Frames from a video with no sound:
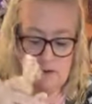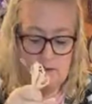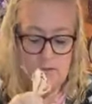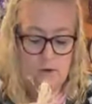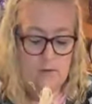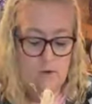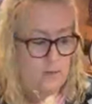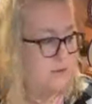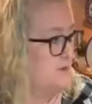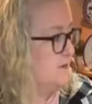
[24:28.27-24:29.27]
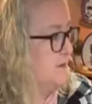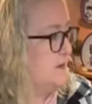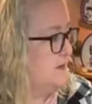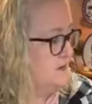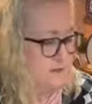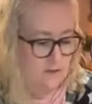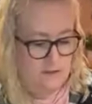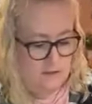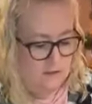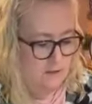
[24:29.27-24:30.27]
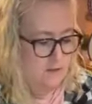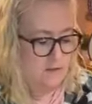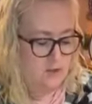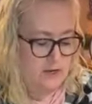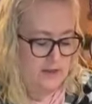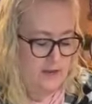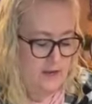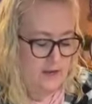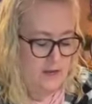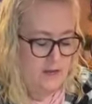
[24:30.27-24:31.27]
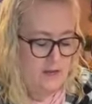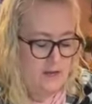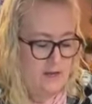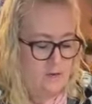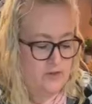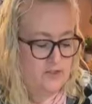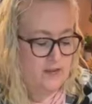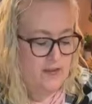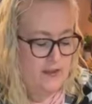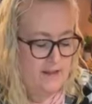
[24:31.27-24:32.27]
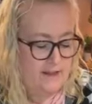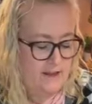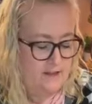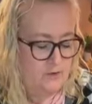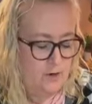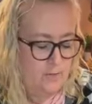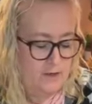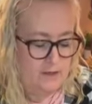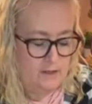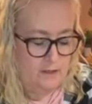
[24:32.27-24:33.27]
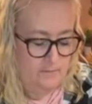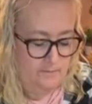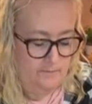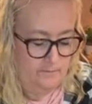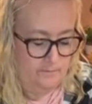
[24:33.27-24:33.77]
At least one more piece, I guess. Let's try that. And we're just going to add that to our bundle.